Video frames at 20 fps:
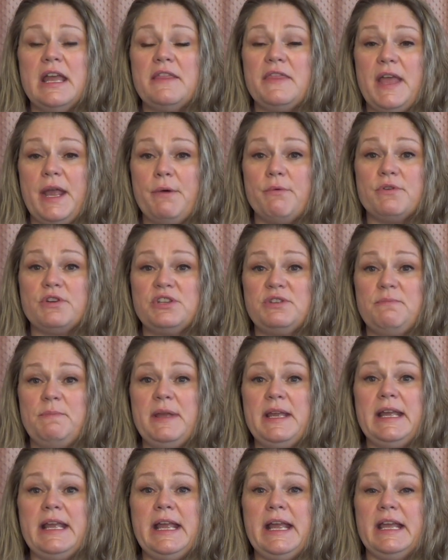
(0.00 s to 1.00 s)
They were
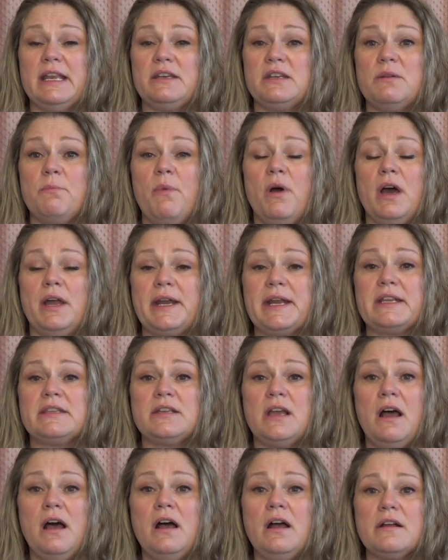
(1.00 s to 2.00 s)
speaking in demonic
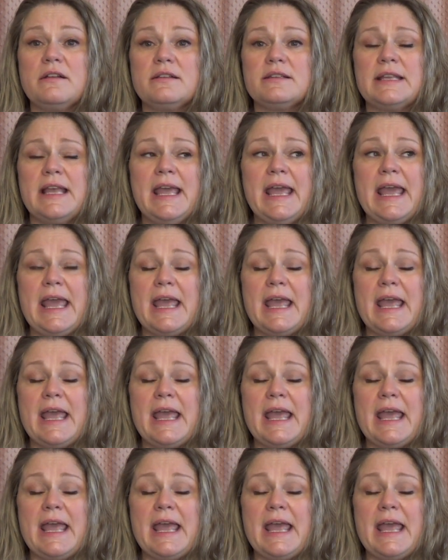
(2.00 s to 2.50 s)
tongues,